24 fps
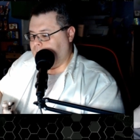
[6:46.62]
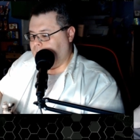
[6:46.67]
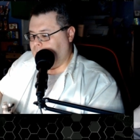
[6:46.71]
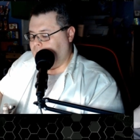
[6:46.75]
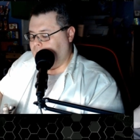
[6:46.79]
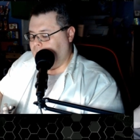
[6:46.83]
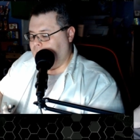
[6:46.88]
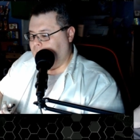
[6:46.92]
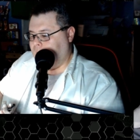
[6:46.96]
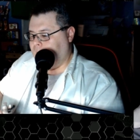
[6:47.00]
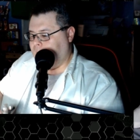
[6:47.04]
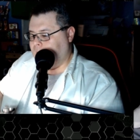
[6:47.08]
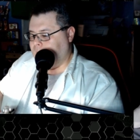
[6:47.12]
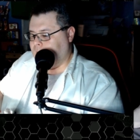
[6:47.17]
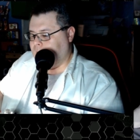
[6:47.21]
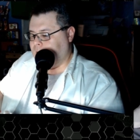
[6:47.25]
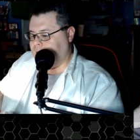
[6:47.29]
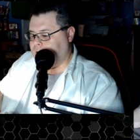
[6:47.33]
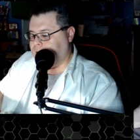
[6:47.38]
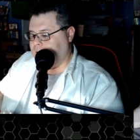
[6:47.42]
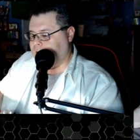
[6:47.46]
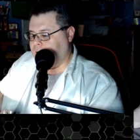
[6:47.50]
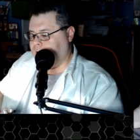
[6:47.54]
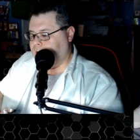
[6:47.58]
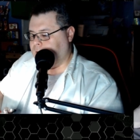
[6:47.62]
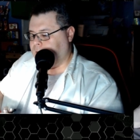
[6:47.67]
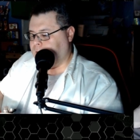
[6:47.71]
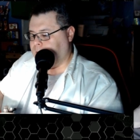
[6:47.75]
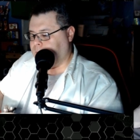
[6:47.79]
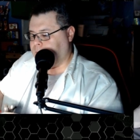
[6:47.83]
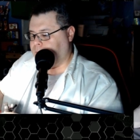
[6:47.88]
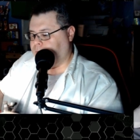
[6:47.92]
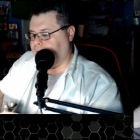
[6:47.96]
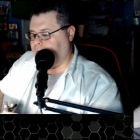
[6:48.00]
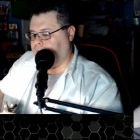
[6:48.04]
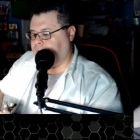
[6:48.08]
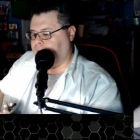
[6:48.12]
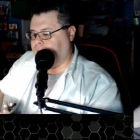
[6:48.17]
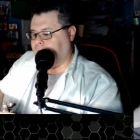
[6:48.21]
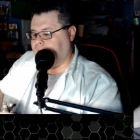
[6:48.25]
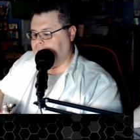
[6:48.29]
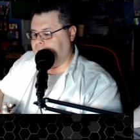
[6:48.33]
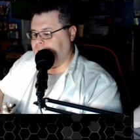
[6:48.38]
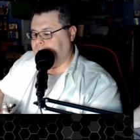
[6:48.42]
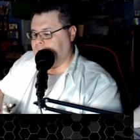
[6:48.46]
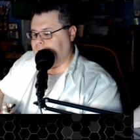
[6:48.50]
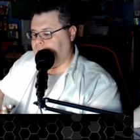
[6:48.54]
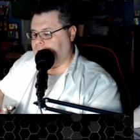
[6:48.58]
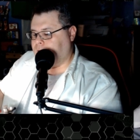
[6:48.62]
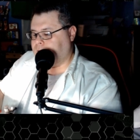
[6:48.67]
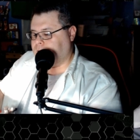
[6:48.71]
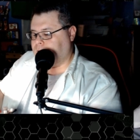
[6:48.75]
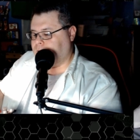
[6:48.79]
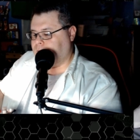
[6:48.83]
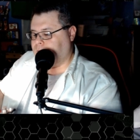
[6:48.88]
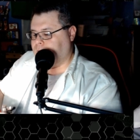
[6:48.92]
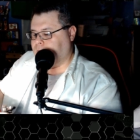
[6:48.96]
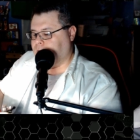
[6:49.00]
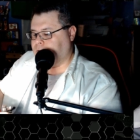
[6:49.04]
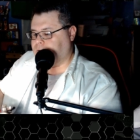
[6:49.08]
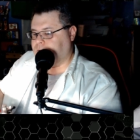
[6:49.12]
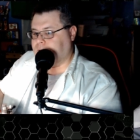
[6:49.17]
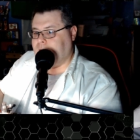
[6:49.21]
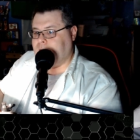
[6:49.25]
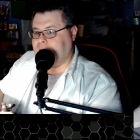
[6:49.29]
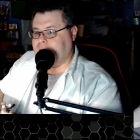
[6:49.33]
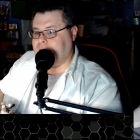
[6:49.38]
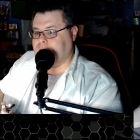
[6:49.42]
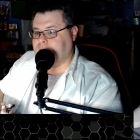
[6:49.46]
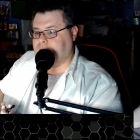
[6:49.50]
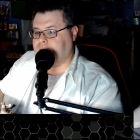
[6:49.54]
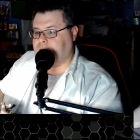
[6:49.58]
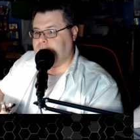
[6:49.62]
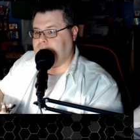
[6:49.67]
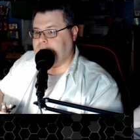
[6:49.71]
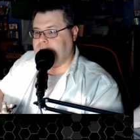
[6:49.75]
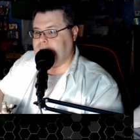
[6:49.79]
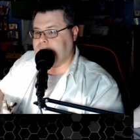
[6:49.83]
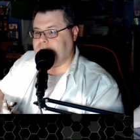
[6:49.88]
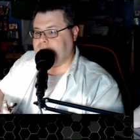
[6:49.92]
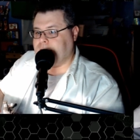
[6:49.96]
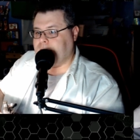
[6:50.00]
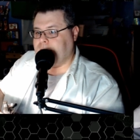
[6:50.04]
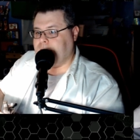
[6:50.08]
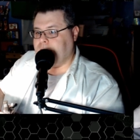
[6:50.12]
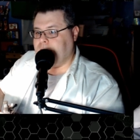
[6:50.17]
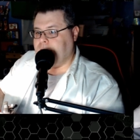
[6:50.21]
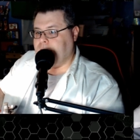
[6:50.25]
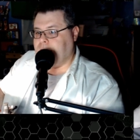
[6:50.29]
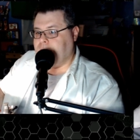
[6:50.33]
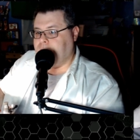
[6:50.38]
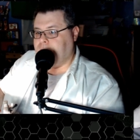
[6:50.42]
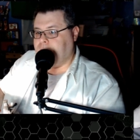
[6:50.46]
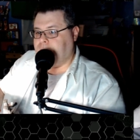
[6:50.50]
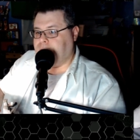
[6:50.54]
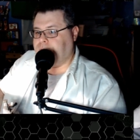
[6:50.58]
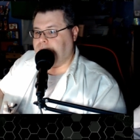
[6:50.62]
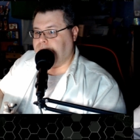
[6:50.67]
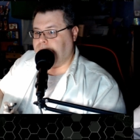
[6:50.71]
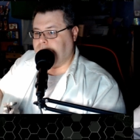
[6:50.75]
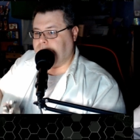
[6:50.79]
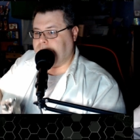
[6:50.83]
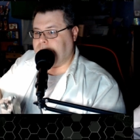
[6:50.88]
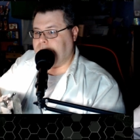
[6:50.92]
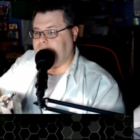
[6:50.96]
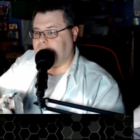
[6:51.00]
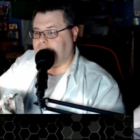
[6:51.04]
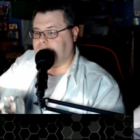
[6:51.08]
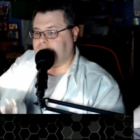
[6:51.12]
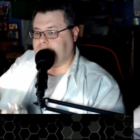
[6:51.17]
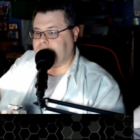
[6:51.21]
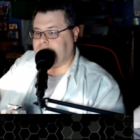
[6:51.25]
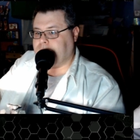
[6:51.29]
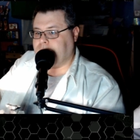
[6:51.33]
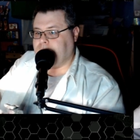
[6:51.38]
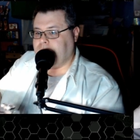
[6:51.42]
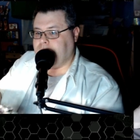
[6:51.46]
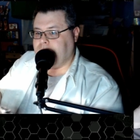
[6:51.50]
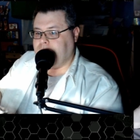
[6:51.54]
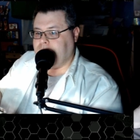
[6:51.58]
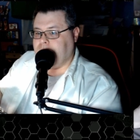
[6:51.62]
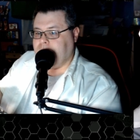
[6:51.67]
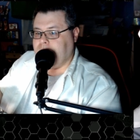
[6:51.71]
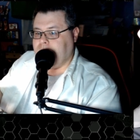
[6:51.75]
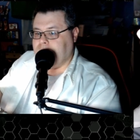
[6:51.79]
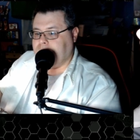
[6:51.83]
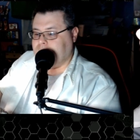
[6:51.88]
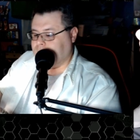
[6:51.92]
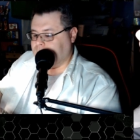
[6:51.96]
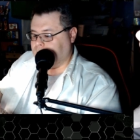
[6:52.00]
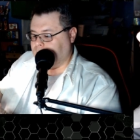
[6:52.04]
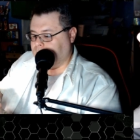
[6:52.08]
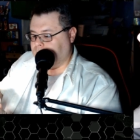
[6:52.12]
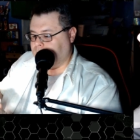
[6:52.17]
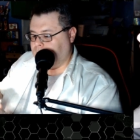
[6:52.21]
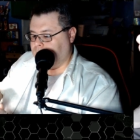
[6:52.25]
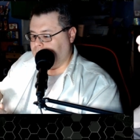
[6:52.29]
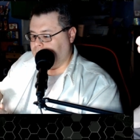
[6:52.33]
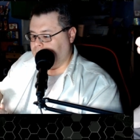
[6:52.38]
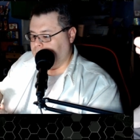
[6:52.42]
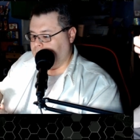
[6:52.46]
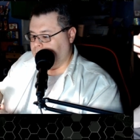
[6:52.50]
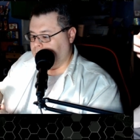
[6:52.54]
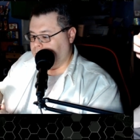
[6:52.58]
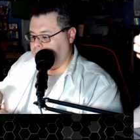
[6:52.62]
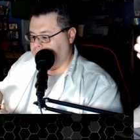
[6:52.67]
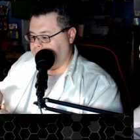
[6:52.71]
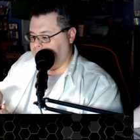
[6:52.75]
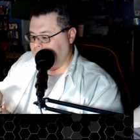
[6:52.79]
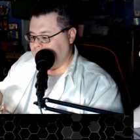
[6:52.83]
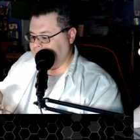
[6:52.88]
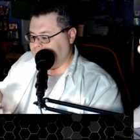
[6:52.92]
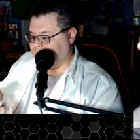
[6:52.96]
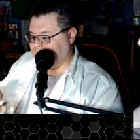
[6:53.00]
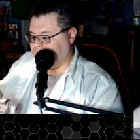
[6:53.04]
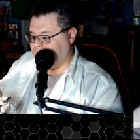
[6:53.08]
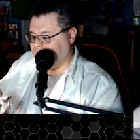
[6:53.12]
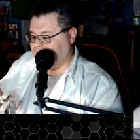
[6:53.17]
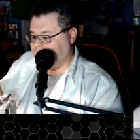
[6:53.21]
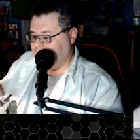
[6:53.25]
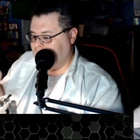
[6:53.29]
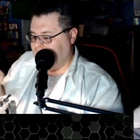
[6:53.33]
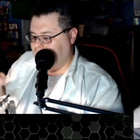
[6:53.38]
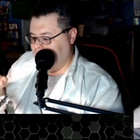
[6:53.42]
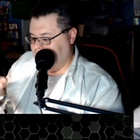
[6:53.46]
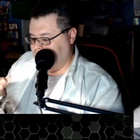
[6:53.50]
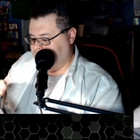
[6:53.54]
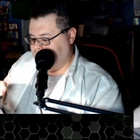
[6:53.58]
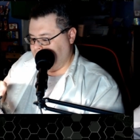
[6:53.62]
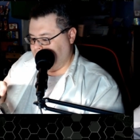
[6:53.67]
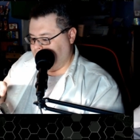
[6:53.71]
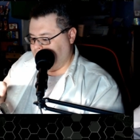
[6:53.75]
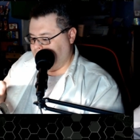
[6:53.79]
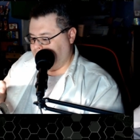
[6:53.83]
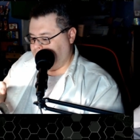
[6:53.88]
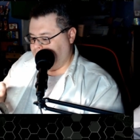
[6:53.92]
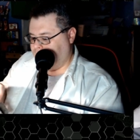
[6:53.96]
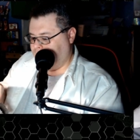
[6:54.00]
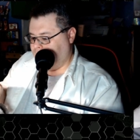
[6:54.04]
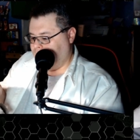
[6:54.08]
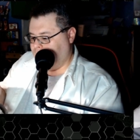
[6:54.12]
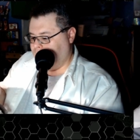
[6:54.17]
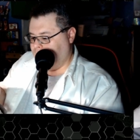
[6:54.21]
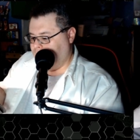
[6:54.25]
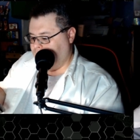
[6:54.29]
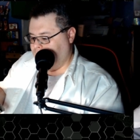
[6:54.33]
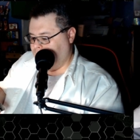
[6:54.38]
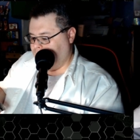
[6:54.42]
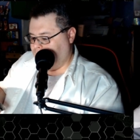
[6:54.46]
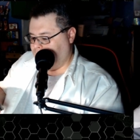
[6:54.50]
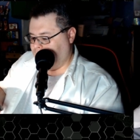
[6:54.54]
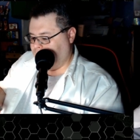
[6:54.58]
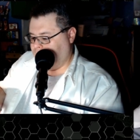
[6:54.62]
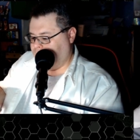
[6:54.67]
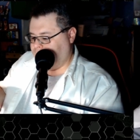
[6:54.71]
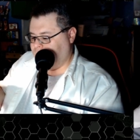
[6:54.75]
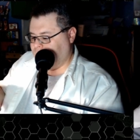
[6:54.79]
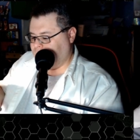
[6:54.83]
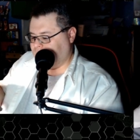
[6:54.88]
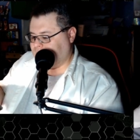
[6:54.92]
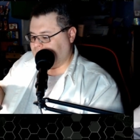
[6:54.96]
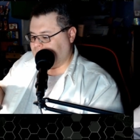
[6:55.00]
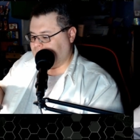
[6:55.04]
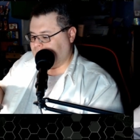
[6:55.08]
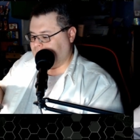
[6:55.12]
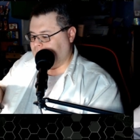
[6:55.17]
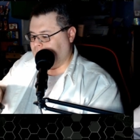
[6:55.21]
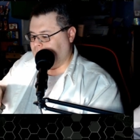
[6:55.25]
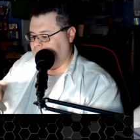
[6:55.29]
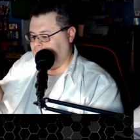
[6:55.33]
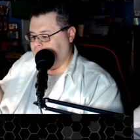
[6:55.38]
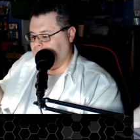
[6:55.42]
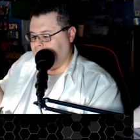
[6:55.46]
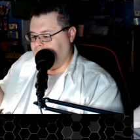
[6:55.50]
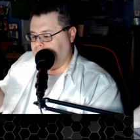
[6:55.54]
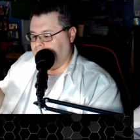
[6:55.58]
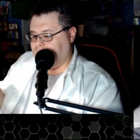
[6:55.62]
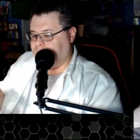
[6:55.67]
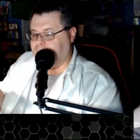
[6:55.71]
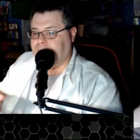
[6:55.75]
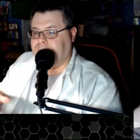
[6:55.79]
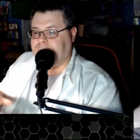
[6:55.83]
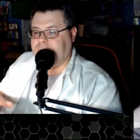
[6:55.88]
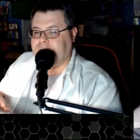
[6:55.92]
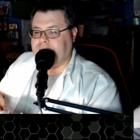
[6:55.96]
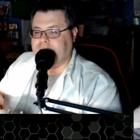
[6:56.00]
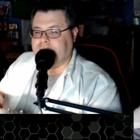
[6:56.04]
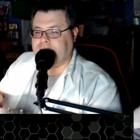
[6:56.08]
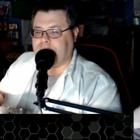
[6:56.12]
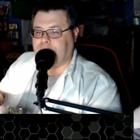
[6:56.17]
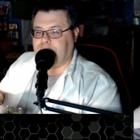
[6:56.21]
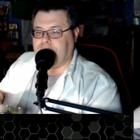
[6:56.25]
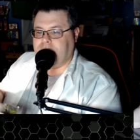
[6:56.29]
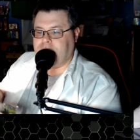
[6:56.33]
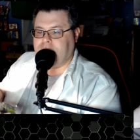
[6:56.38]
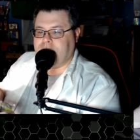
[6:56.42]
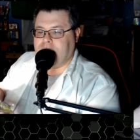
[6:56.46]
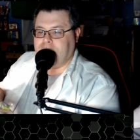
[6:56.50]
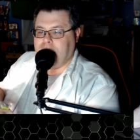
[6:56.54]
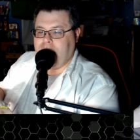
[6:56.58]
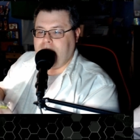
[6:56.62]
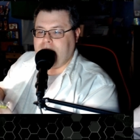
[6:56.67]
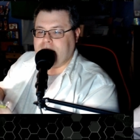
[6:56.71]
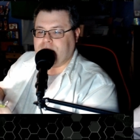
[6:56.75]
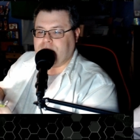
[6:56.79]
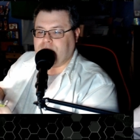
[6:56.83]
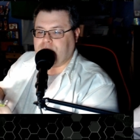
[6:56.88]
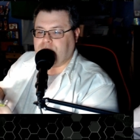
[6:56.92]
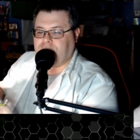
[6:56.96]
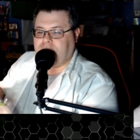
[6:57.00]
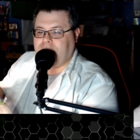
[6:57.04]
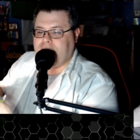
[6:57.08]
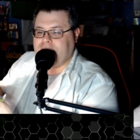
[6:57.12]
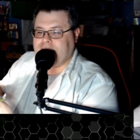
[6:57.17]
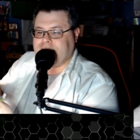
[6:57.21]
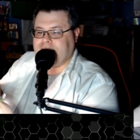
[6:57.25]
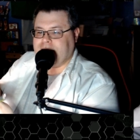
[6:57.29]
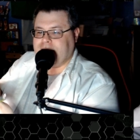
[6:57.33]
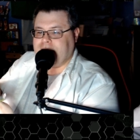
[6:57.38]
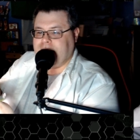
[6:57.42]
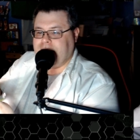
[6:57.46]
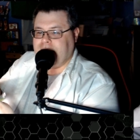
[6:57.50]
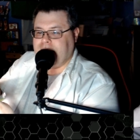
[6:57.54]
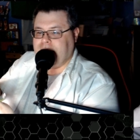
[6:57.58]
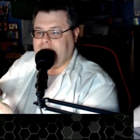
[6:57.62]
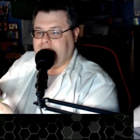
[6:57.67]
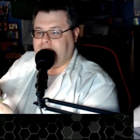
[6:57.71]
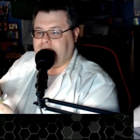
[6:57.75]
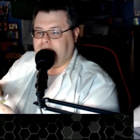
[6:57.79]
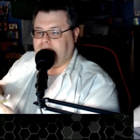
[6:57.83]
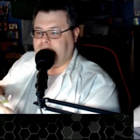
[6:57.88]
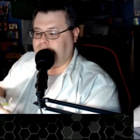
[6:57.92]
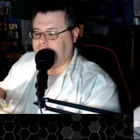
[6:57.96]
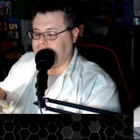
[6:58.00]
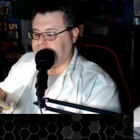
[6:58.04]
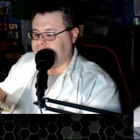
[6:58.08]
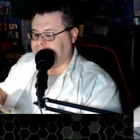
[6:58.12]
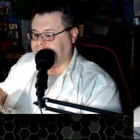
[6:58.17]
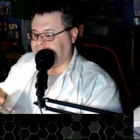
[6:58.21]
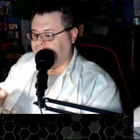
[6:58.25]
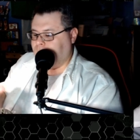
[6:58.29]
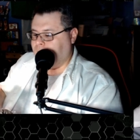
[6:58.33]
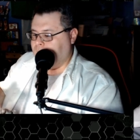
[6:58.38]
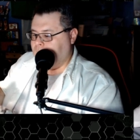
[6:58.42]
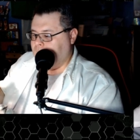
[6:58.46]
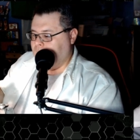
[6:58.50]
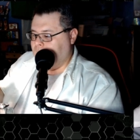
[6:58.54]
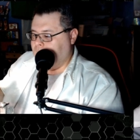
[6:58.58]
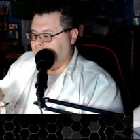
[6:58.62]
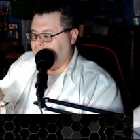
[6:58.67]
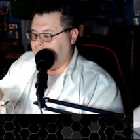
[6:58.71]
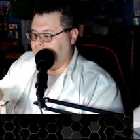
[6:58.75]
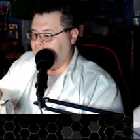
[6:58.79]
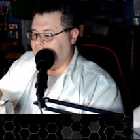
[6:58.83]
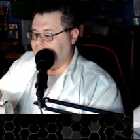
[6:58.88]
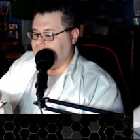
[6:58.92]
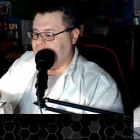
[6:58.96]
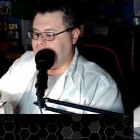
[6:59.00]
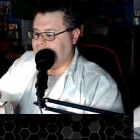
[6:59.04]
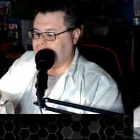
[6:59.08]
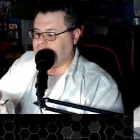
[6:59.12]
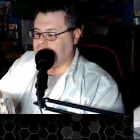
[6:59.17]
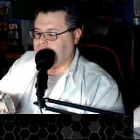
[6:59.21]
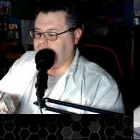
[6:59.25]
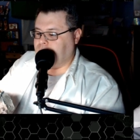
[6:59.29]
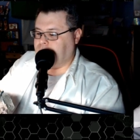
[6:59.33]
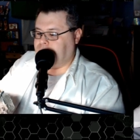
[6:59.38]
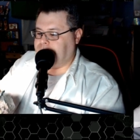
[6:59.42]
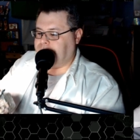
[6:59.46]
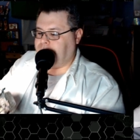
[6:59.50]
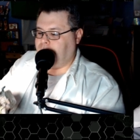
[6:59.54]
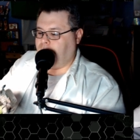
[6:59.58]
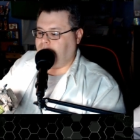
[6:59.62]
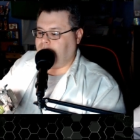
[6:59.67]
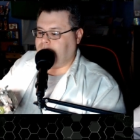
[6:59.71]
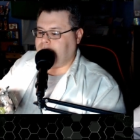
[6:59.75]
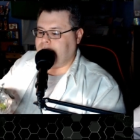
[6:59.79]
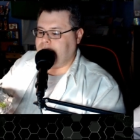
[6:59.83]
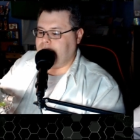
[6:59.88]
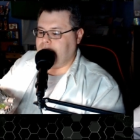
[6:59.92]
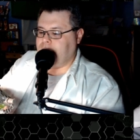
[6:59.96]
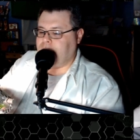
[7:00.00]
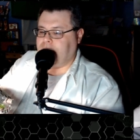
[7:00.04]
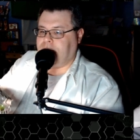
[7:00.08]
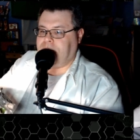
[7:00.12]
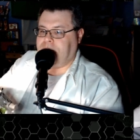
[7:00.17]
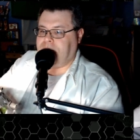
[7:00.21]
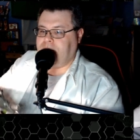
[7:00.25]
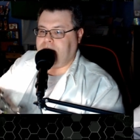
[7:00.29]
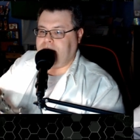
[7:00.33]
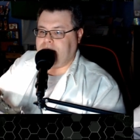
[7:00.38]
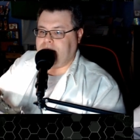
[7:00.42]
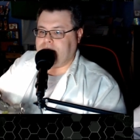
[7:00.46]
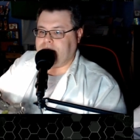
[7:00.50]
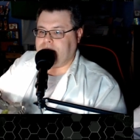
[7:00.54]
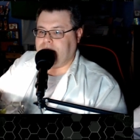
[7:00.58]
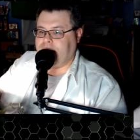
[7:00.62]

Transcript: and then pull the leg out 180 degrees, pull it out. So you basically end up with this weird monstrosity here. Next, you fold in the feet.